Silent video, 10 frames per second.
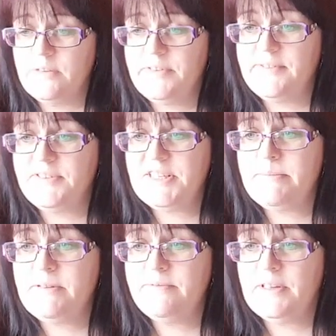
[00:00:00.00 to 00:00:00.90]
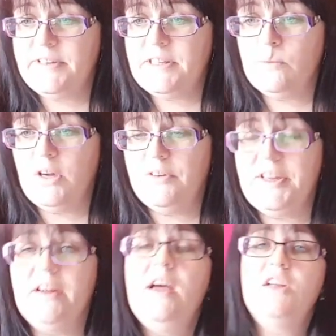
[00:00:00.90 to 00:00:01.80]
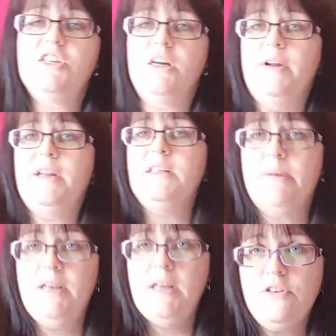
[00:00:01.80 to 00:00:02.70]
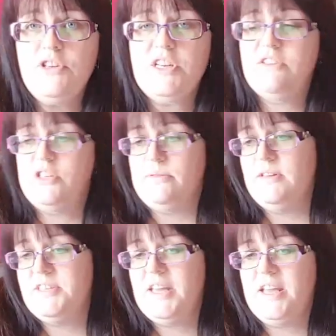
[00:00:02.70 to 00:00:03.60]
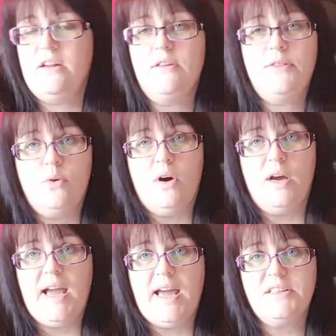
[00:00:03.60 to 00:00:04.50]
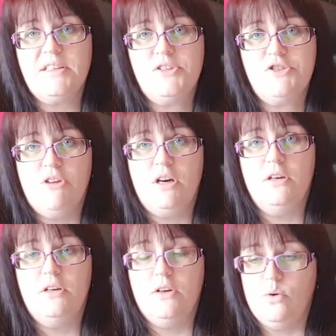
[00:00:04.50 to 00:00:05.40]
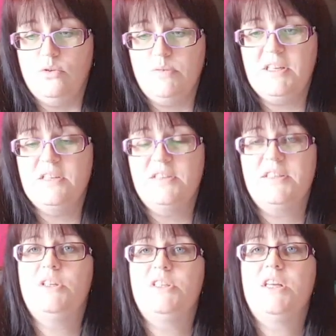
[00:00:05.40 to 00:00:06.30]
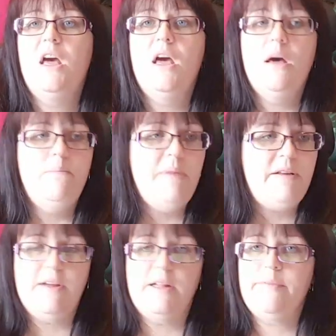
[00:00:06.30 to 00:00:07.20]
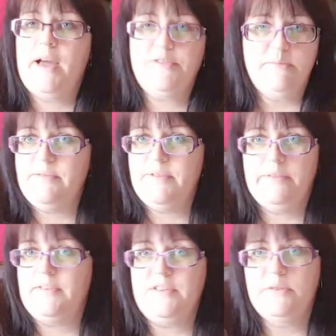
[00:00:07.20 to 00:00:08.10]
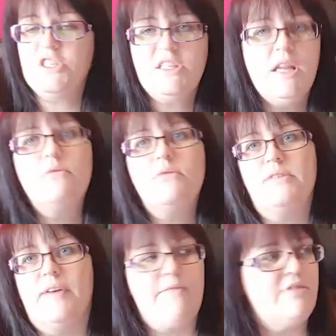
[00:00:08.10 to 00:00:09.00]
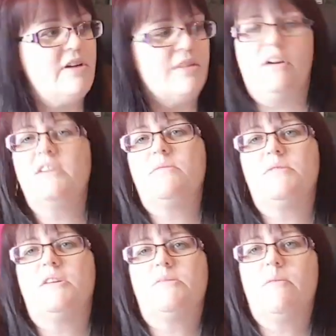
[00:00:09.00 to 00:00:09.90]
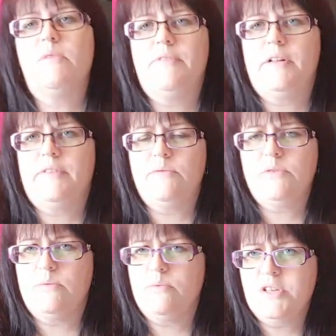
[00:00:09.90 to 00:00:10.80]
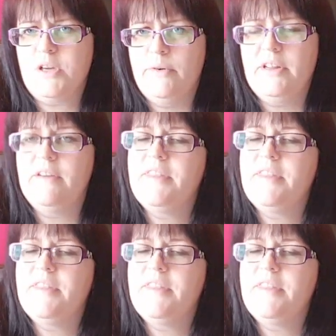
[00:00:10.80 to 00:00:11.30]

Oliver, never seen a mint velvet in the wild here. Do you know, I went into my local charity shop the other day and I thought I had struck gold because there was mint velvet after mint velvet. After, it was just loads of it. Every other item seemed to be mint velvet. And I was like, what's going on here?